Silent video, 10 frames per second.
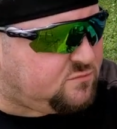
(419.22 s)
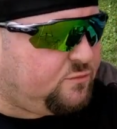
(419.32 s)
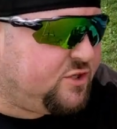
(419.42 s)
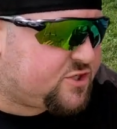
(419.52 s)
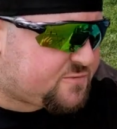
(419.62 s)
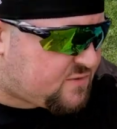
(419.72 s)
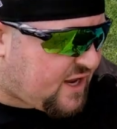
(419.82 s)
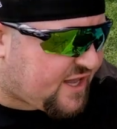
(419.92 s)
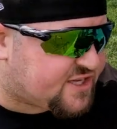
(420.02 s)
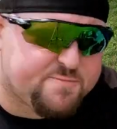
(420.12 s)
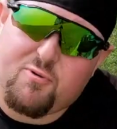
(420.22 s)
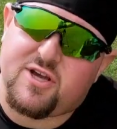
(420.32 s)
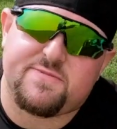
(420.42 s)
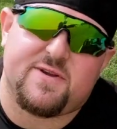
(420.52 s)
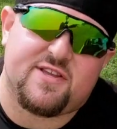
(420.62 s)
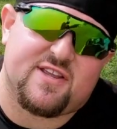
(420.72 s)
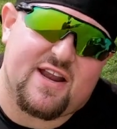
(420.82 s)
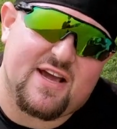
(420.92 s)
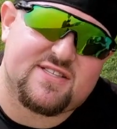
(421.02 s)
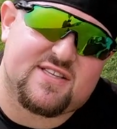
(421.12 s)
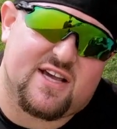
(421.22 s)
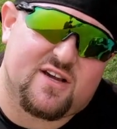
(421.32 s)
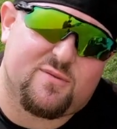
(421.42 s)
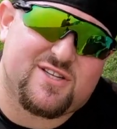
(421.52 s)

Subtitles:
Which I guess brings me to the next thing,